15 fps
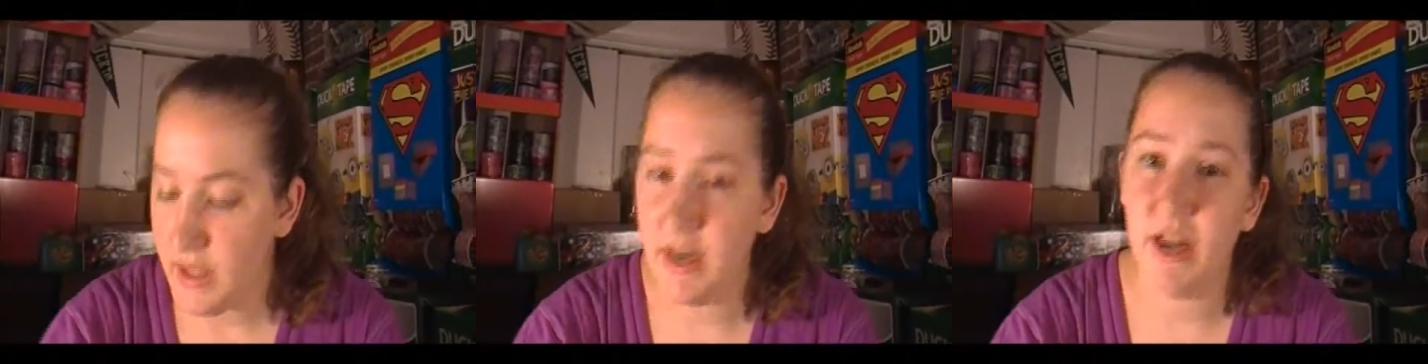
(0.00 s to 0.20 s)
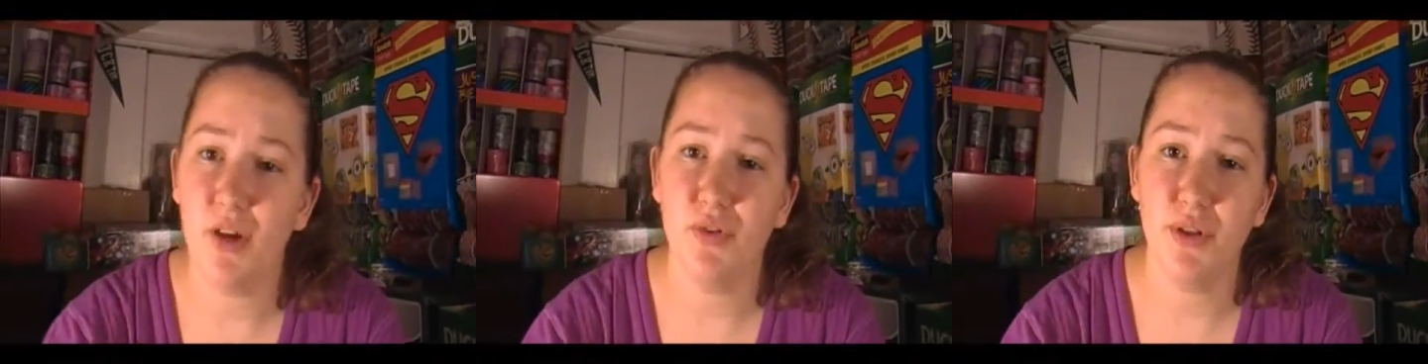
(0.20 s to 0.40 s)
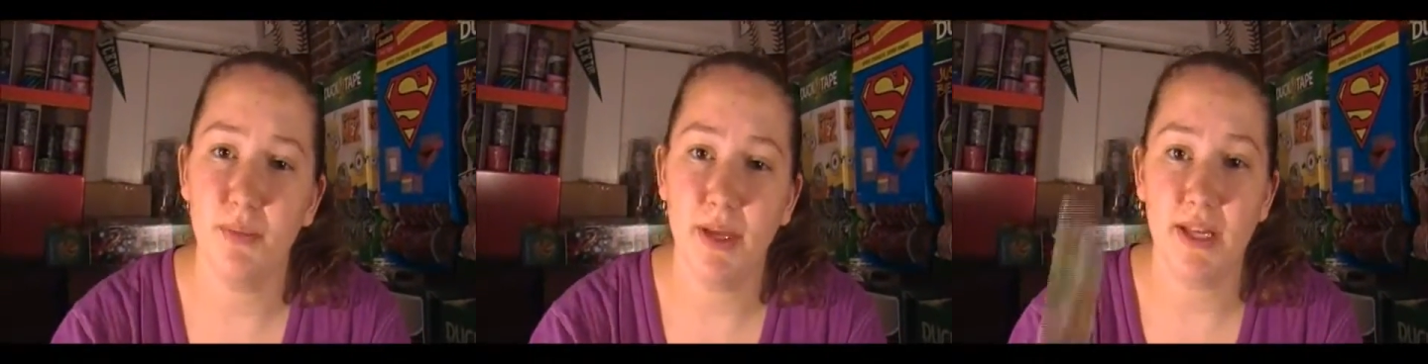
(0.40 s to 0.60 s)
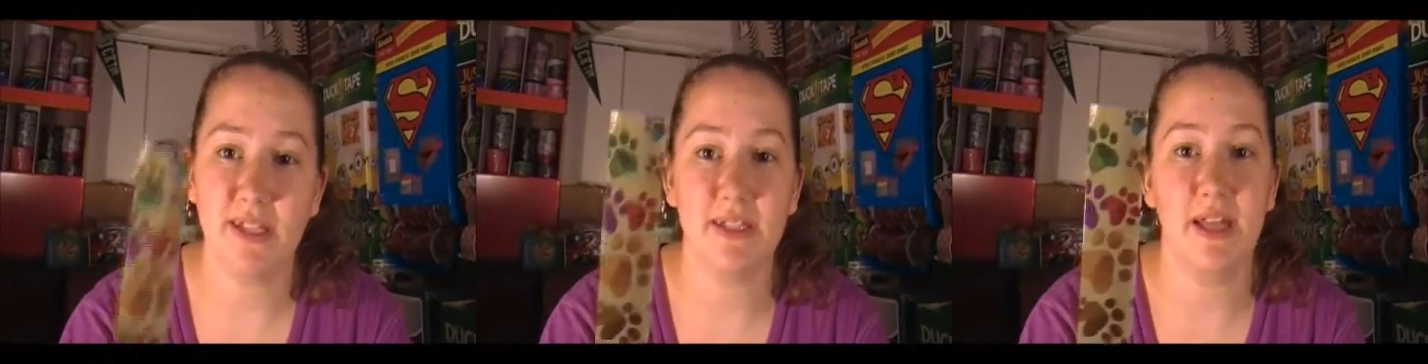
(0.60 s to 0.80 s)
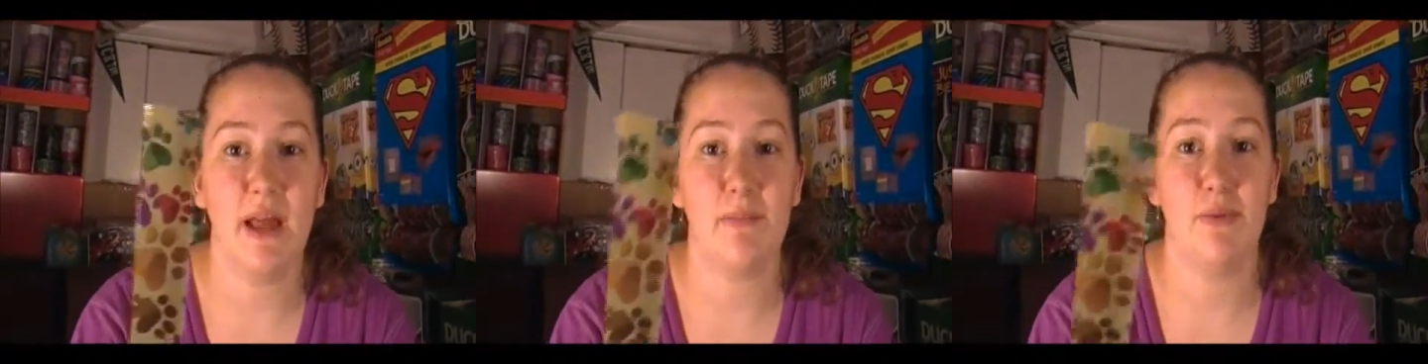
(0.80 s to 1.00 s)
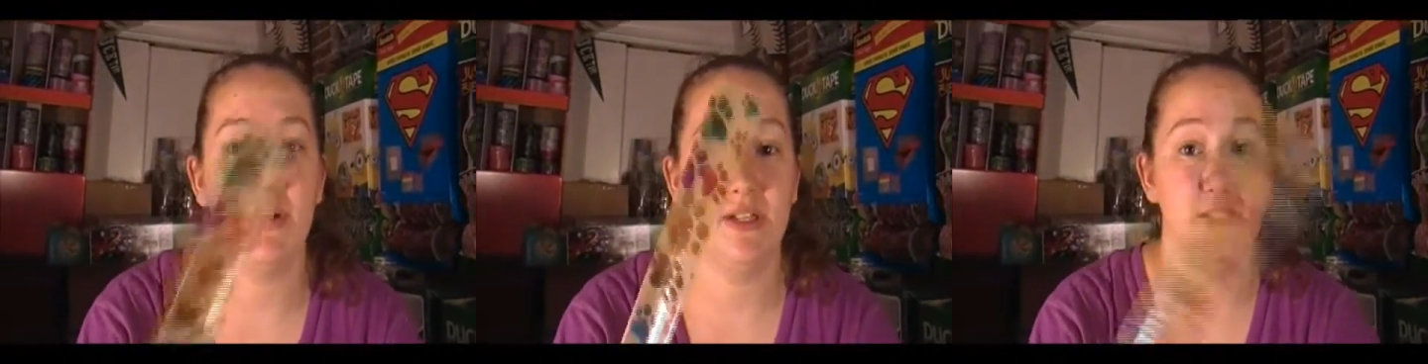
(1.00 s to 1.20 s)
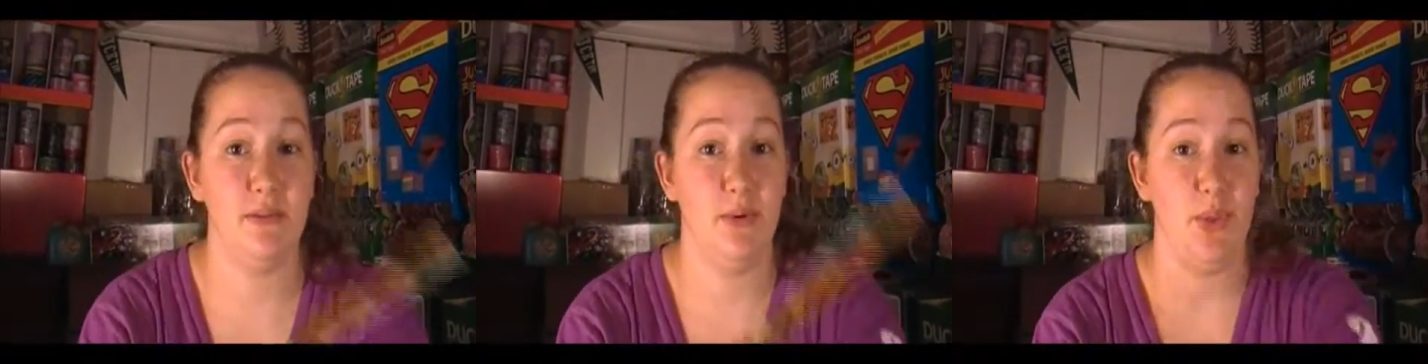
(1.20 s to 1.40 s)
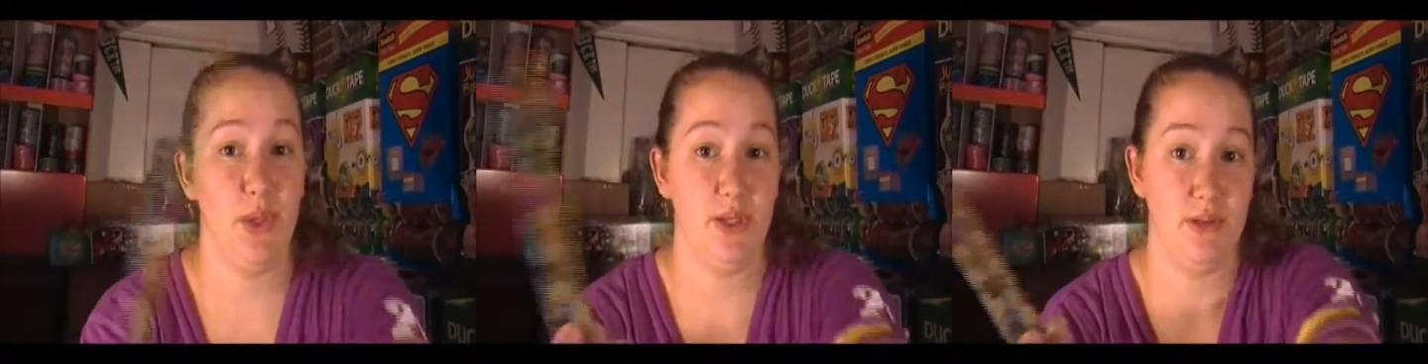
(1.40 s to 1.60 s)
And I only made a slap
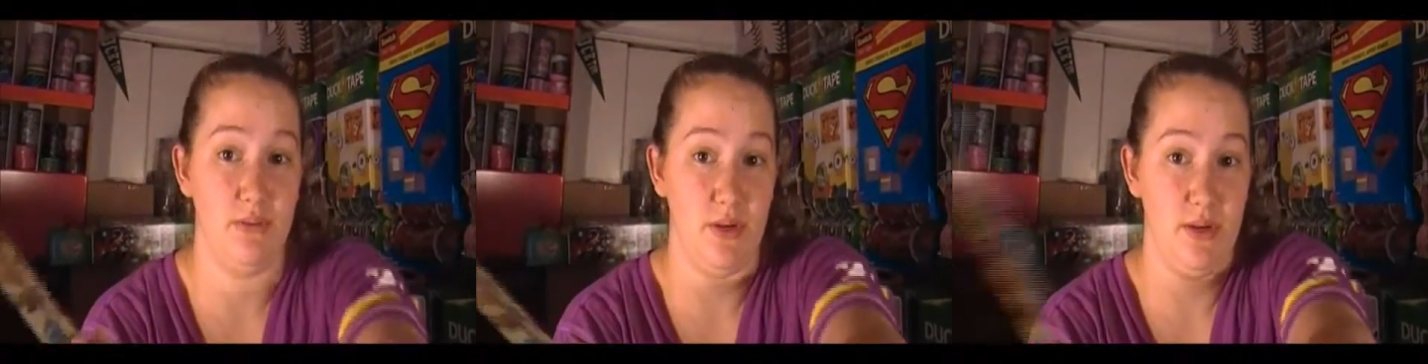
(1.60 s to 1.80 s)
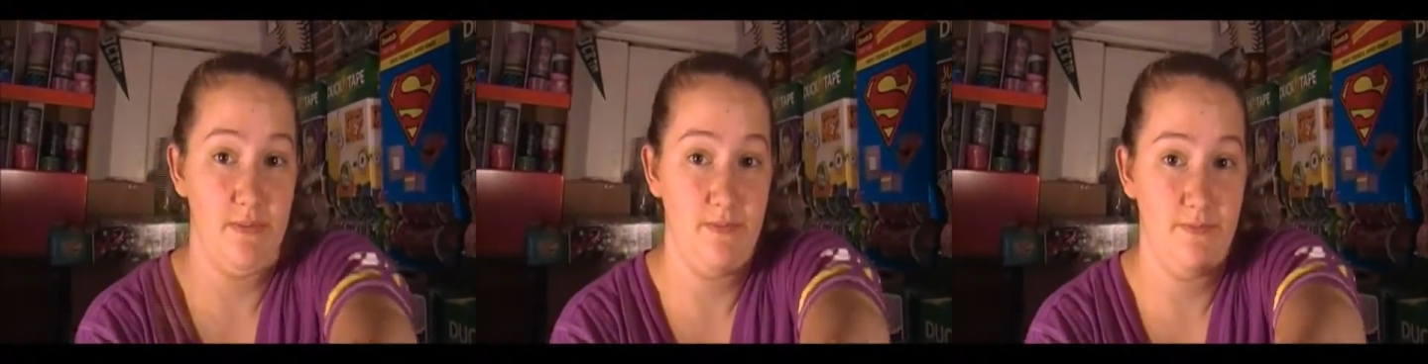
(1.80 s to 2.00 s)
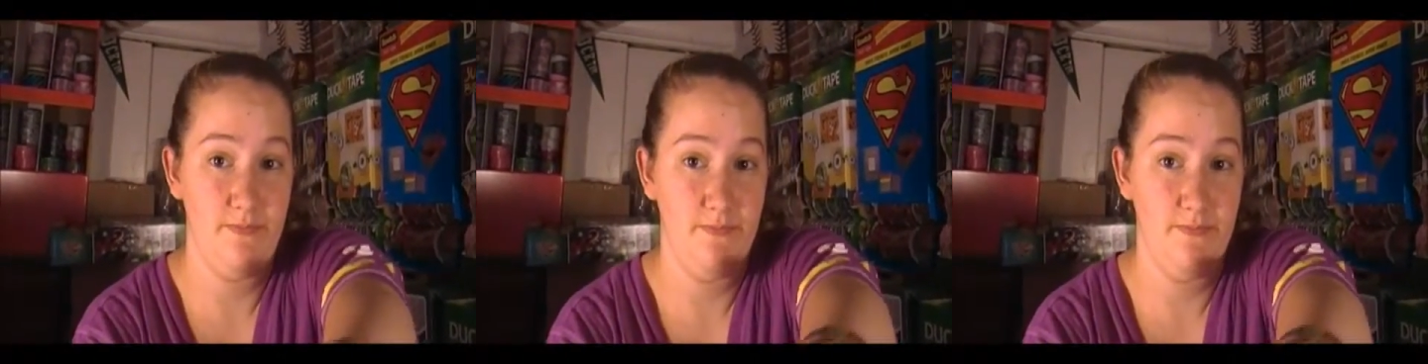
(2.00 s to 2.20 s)
bracelet with this one.